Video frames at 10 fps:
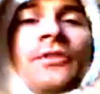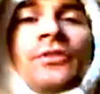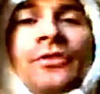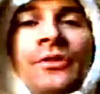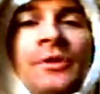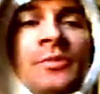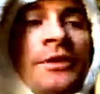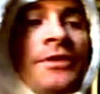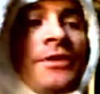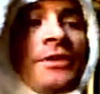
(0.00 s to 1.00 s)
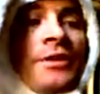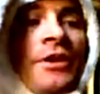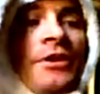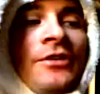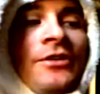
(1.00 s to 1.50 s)
Screen printed
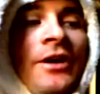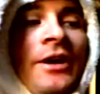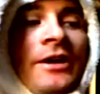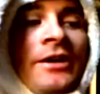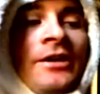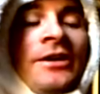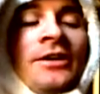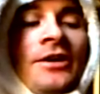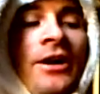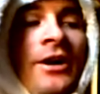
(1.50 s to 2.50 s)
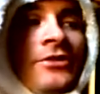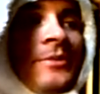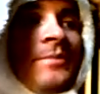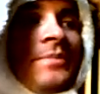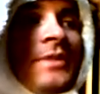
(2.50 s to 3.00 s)
cardstock.
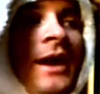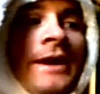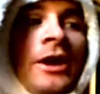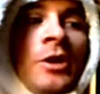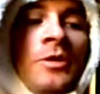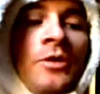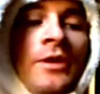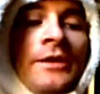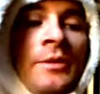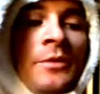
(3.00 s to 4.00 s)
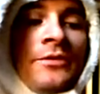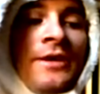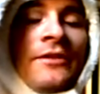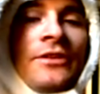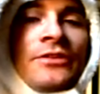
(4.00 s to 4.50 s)
Awesome. High carb, low life number
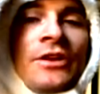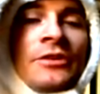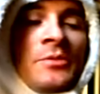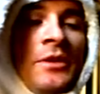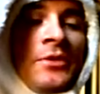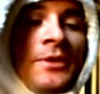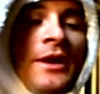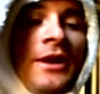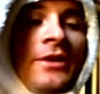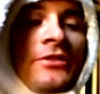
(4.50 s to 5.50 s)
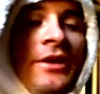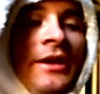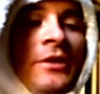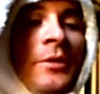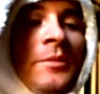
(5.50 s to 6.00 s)
5. This cost me $3
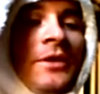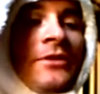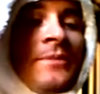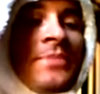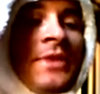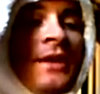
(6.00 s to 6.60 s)
at Quimby's.